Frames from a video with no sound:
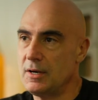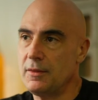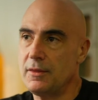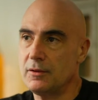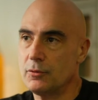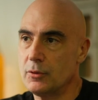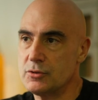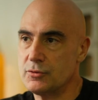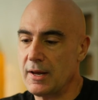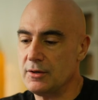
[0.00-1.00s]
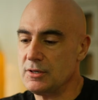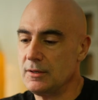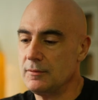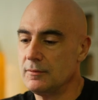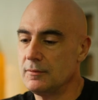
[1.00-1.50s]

didn't think through her strategy.